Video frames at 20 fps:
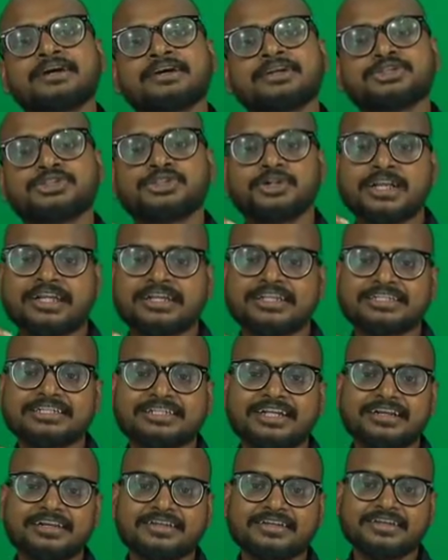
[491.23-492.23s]
you should
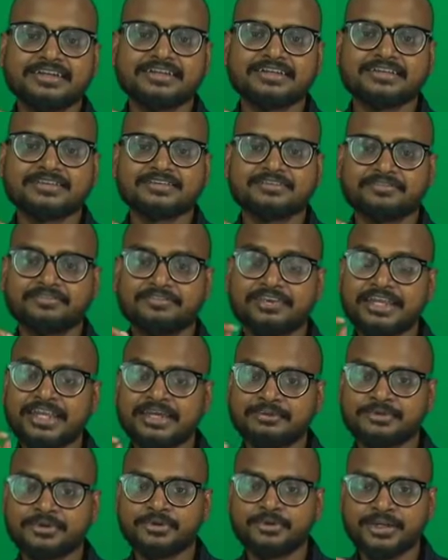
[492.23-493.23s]
understand that where
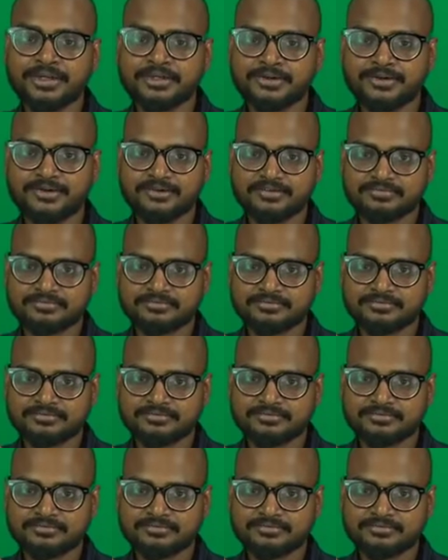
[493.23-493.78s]
I'm going wrong.